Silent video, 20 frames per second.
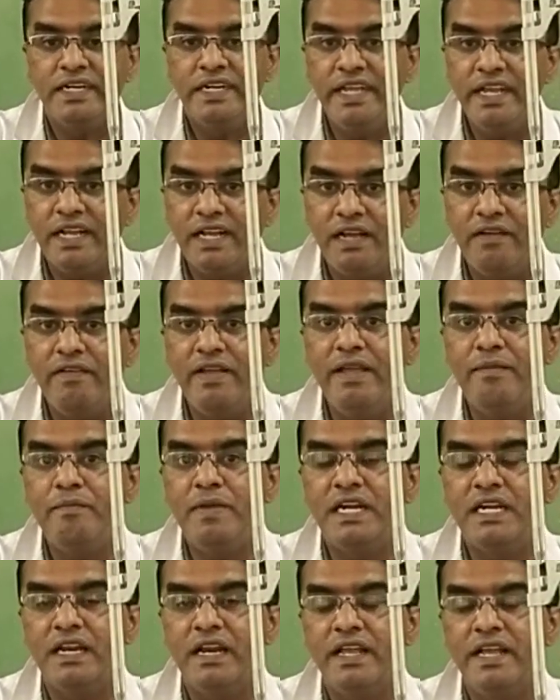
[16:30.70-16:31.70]
take away
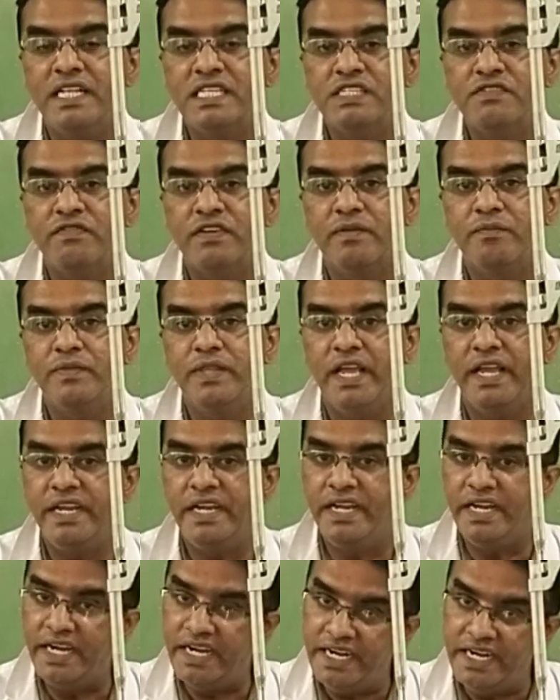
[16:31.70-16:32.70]
metal ions from the
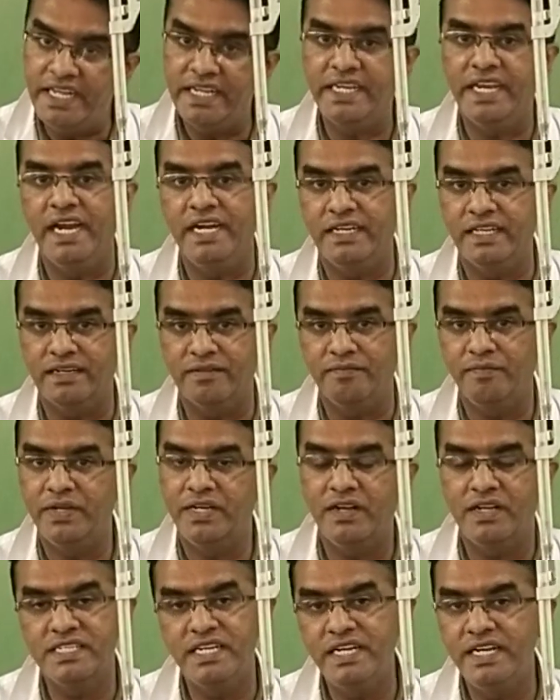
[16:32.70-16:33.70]
indicator
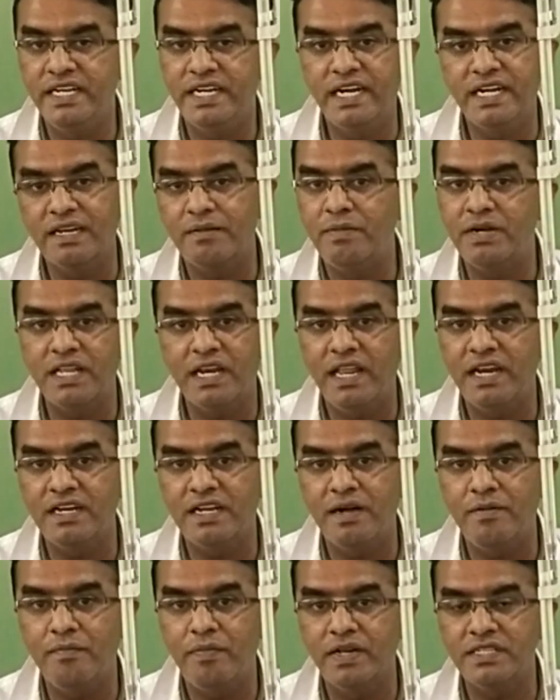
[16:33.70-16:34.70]
because indicator metal ion
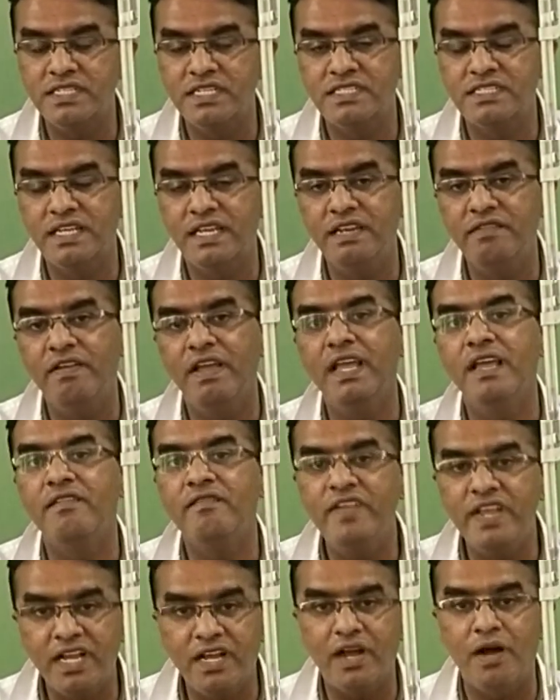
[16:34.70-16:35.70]
complex is anyway
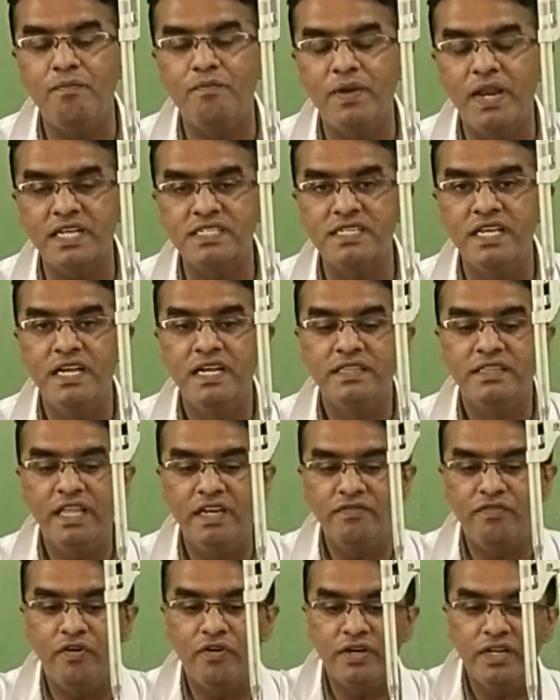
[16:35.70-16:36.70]
weak complex.
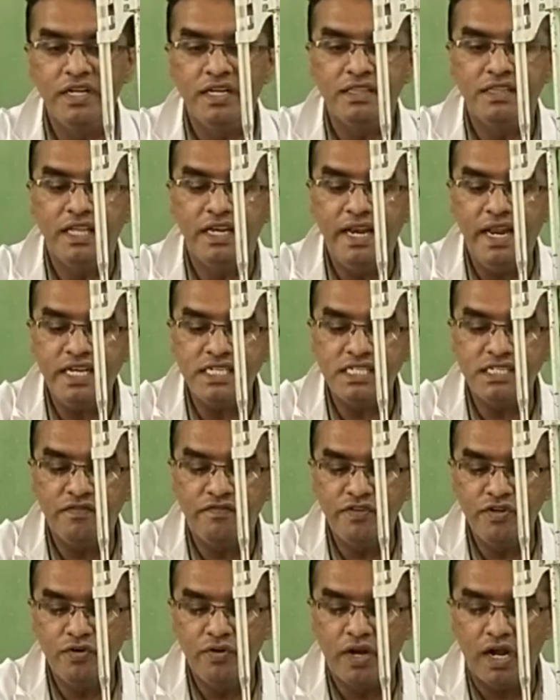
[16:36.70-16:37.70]
Therefore, the next
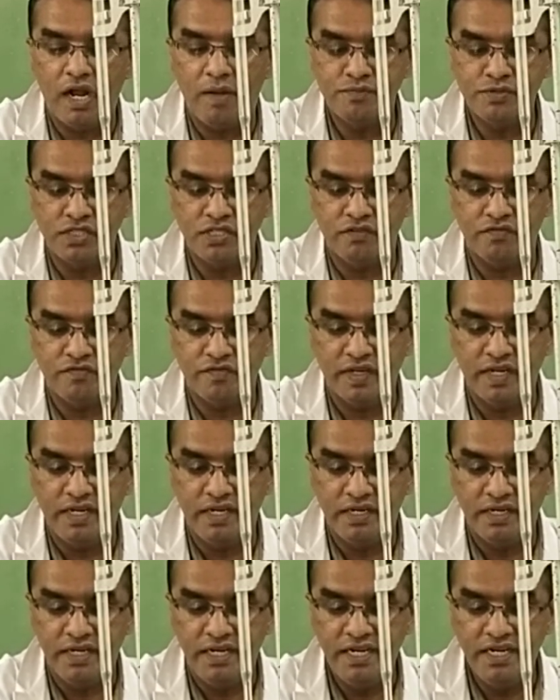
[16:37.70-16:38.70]
few drops of
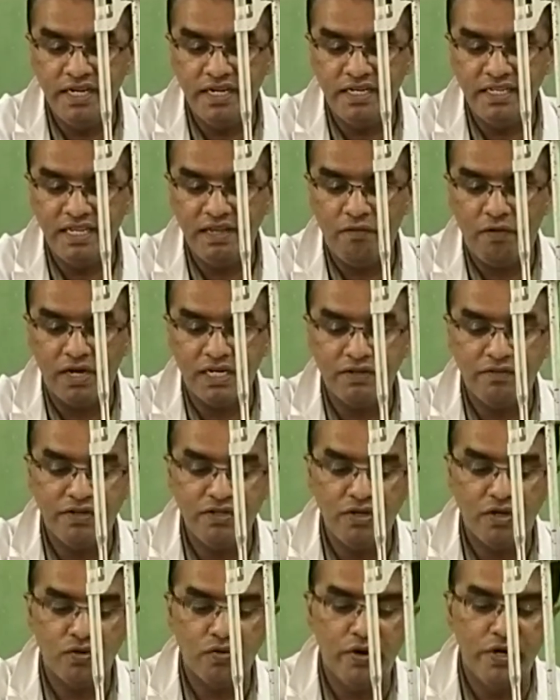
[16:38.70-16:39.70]
EDTA whatever
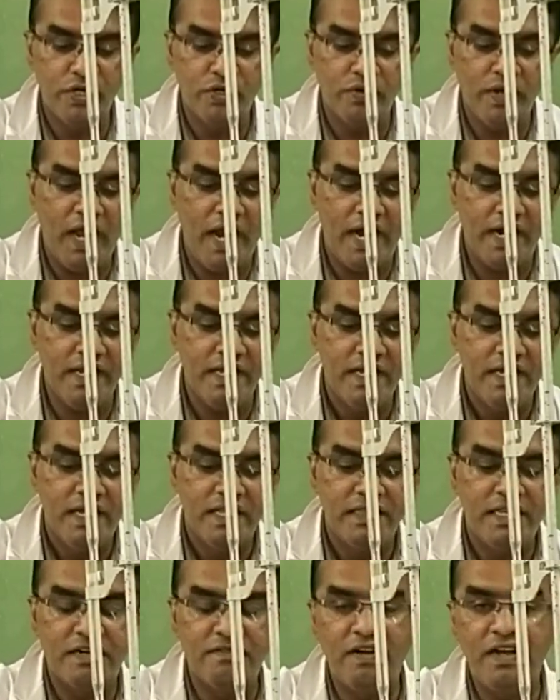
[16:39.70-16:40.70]
you are going to add
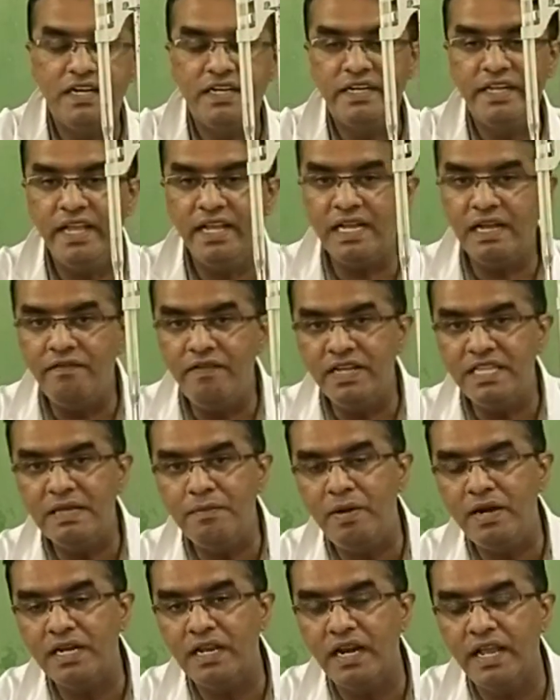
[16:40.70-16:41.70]
that will take away
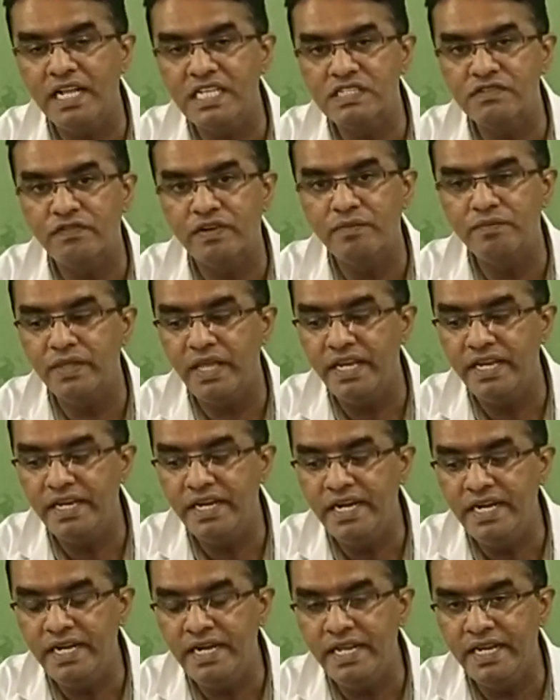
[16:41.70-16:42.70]
the metal ions from the
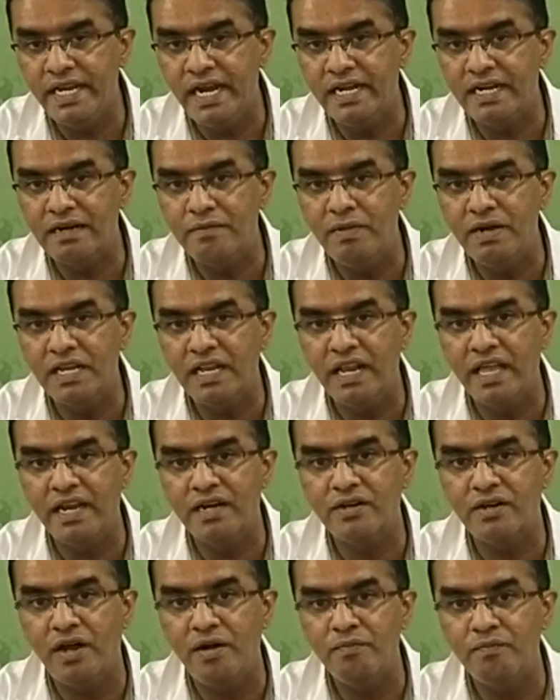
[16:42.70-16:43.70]
indicator metal
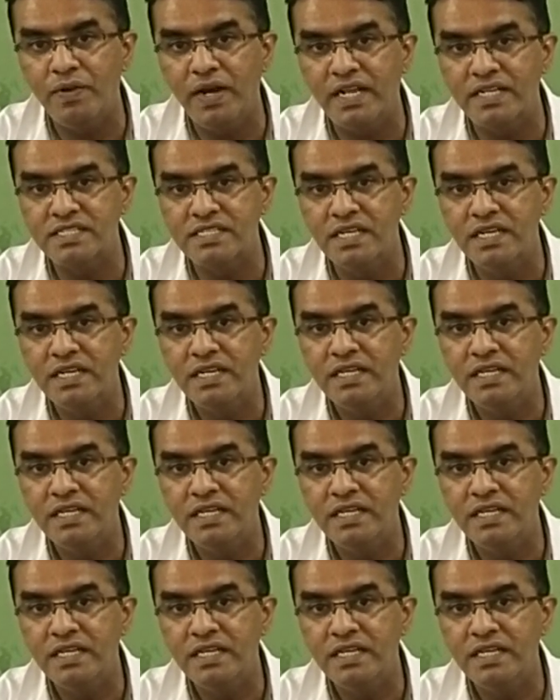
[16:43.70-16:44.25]
ion complex